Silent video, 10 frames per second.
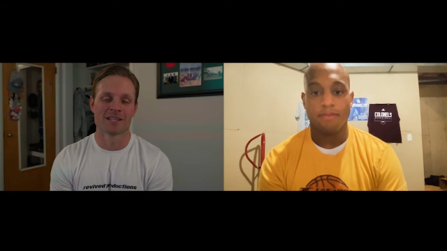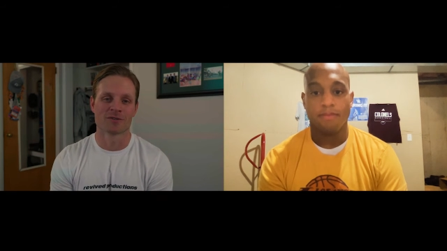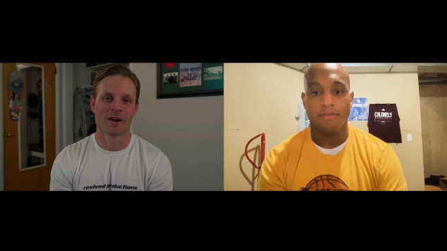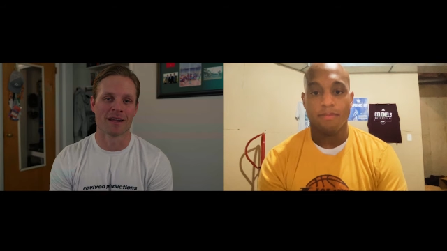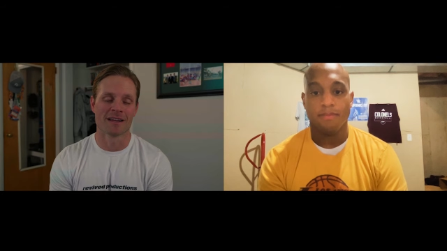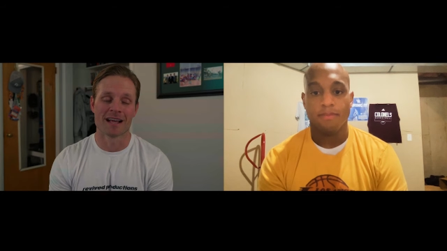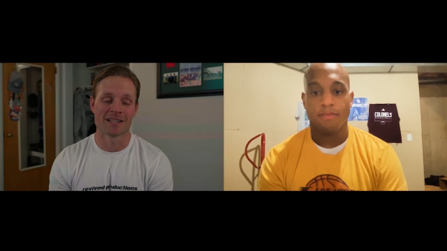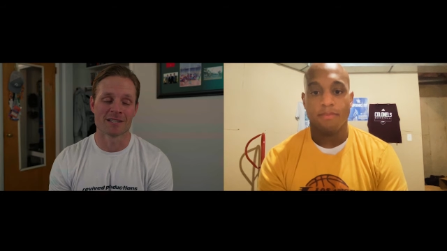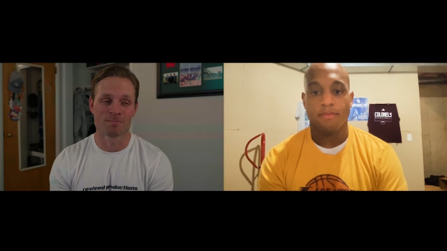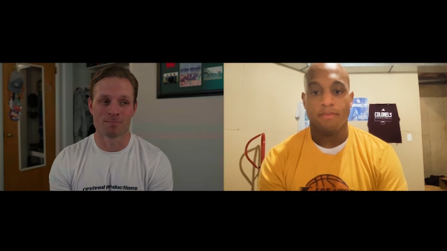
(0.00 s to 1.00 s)
Speaker 1: that's great. And
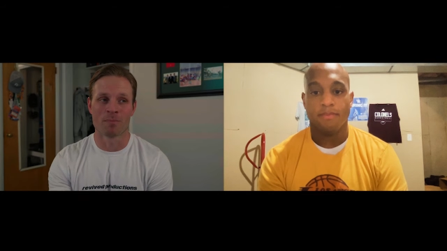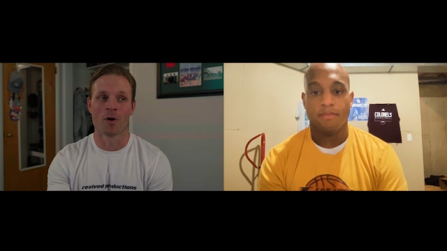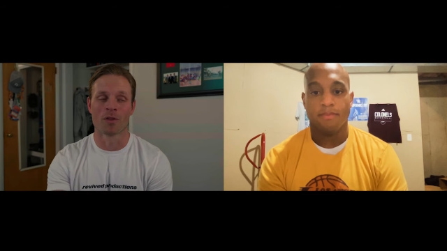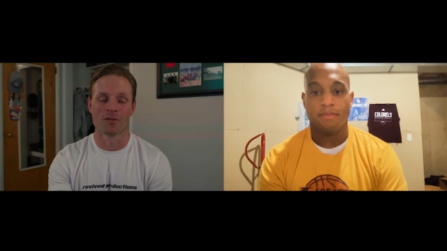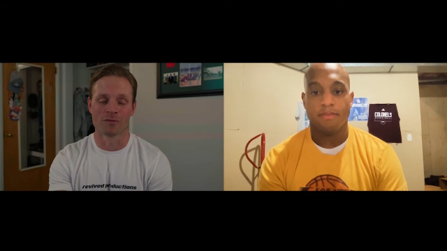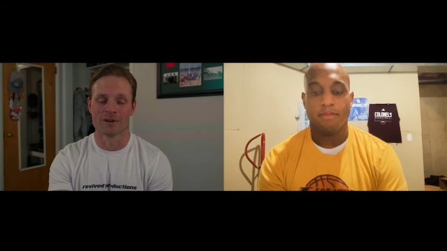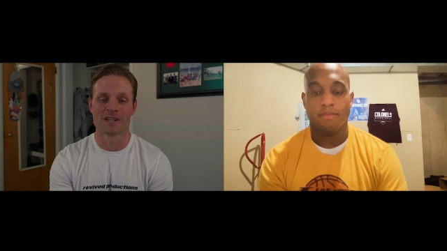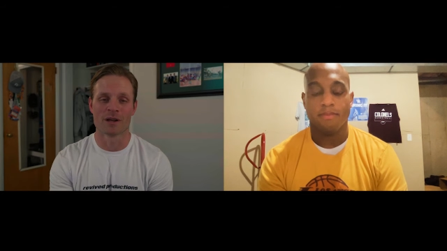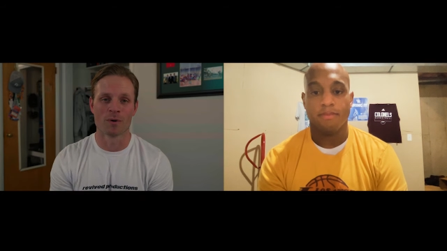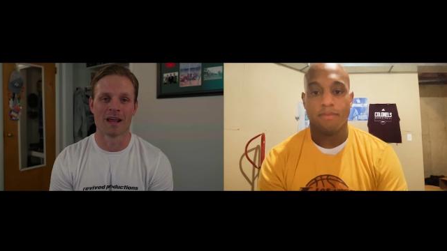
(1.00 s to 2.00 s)
that's part of the
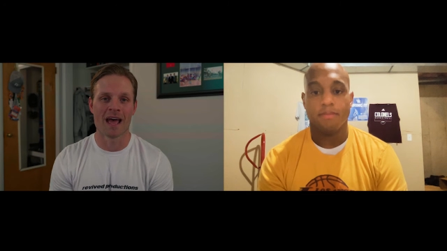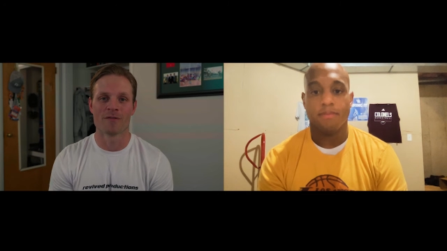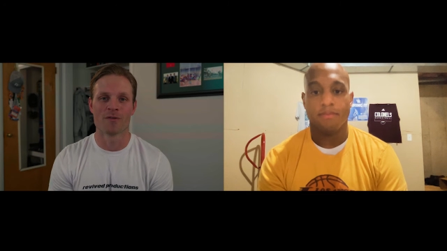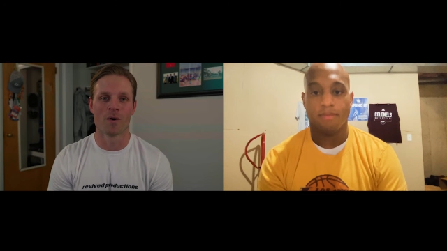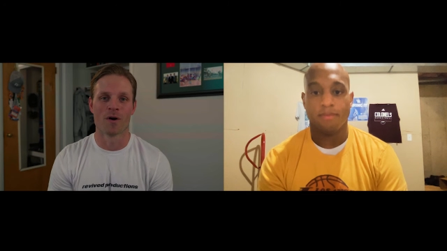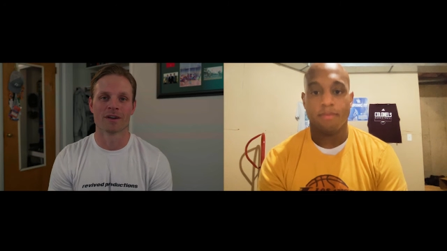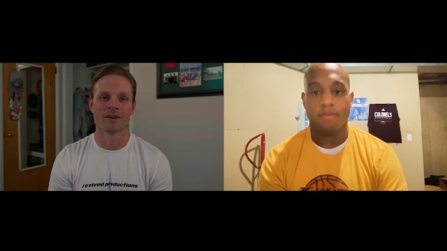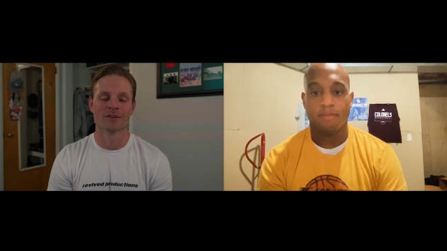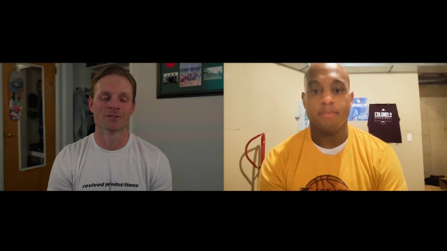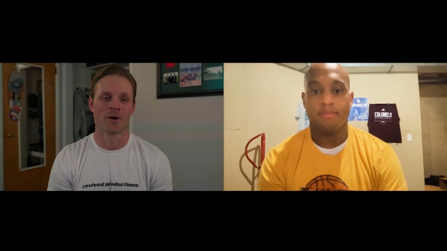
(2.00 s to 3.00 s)
reason I wanted to have you on
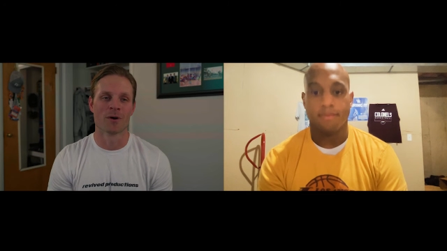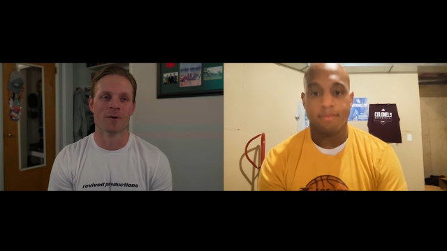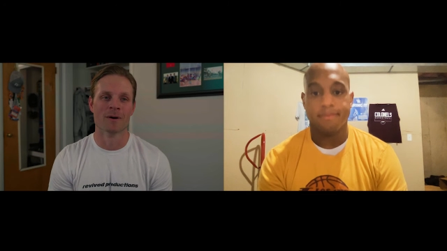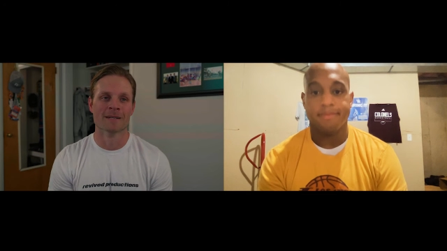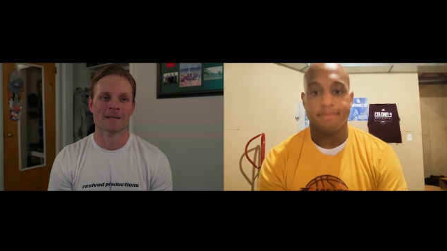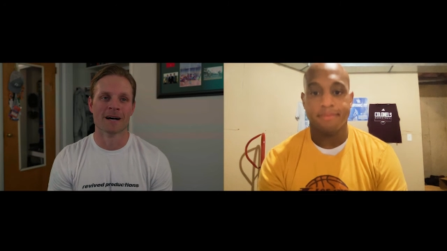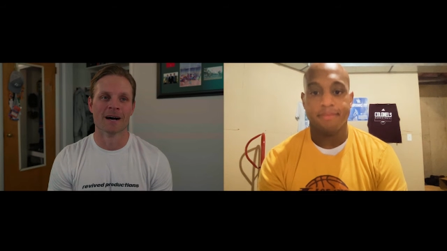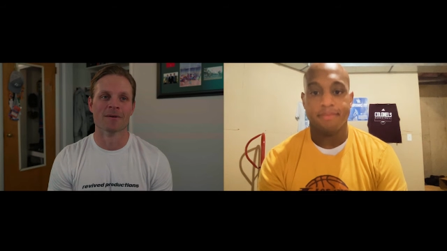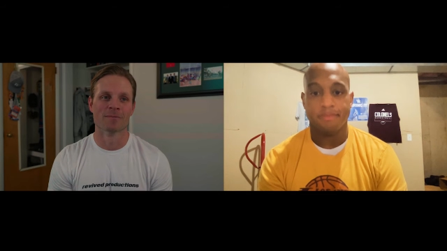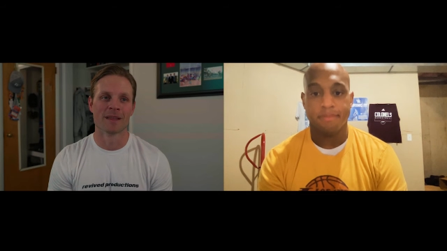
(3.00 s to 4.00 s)
here. So
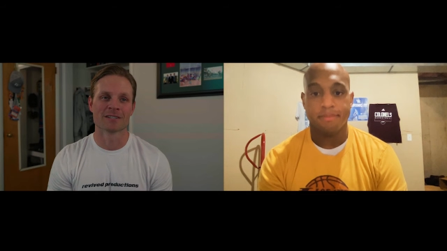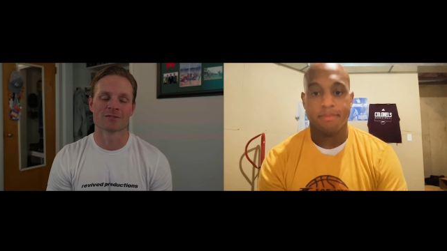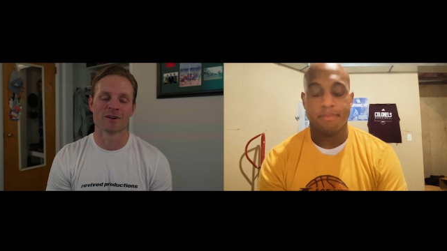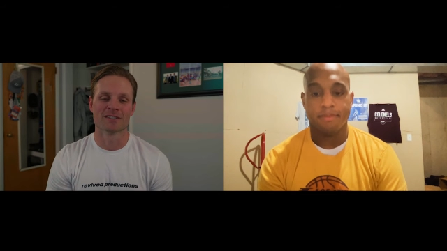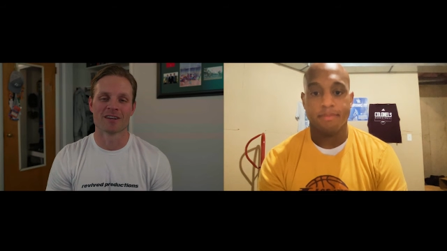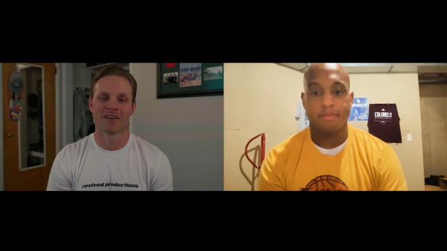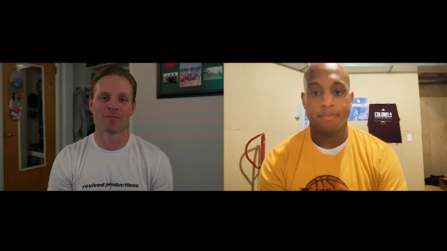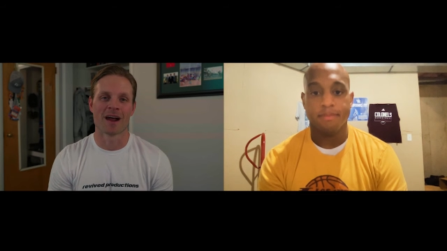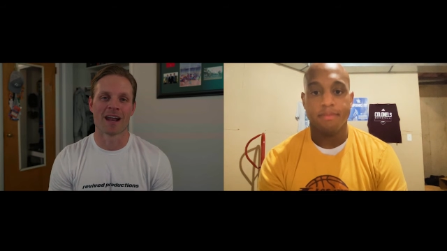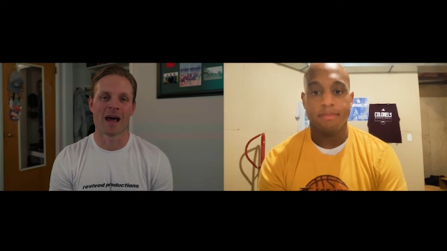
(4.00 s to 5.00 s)
um, that's great stuff,
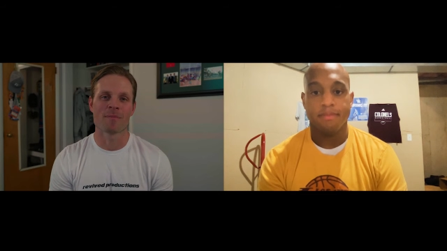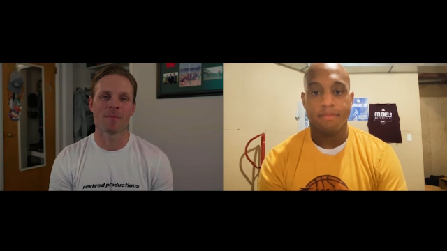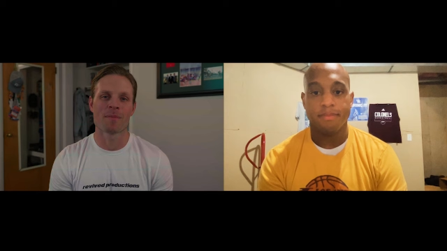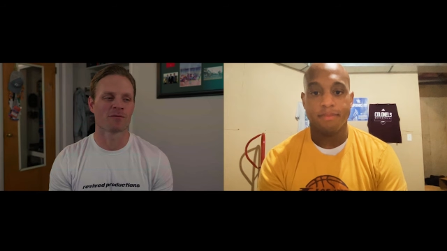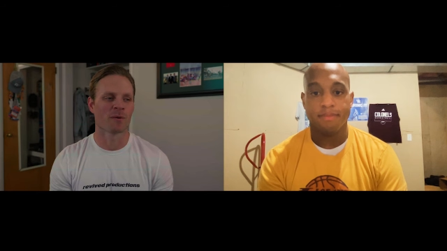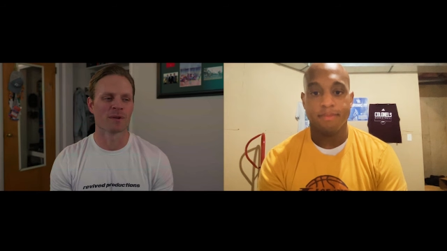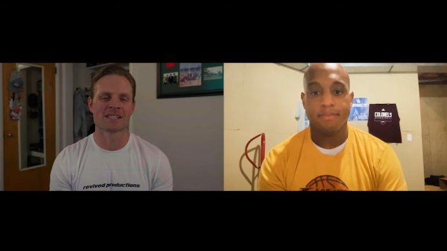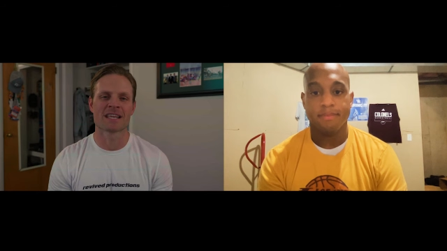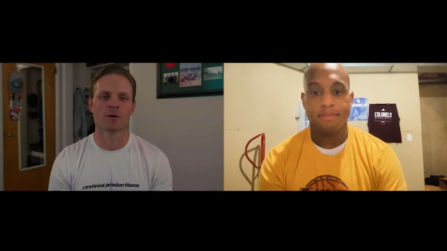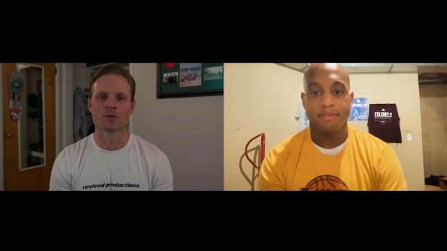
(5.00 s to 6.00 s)
Bryan. How about from a
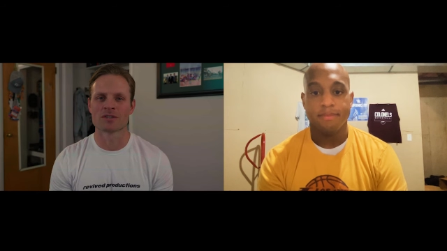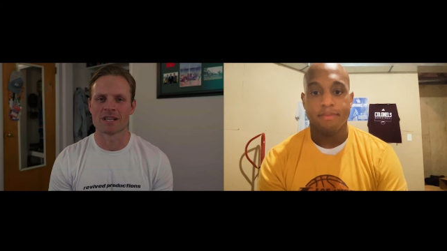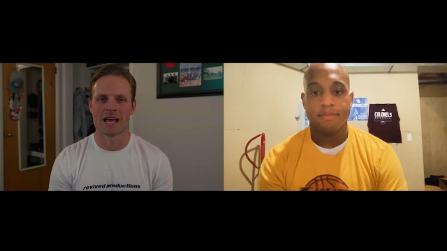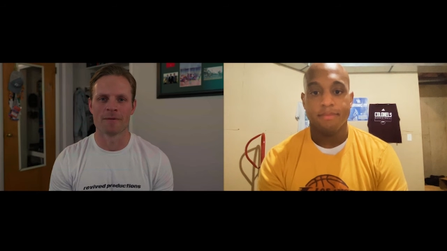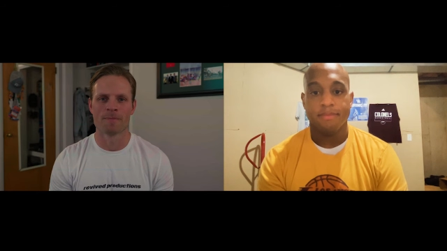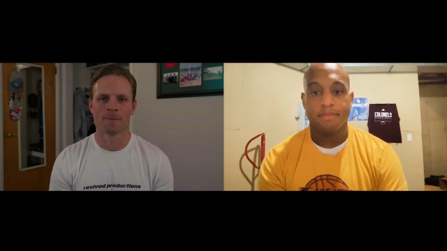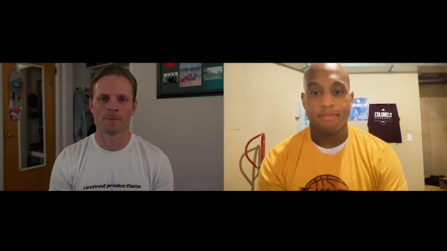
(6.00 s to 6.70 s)
skill set?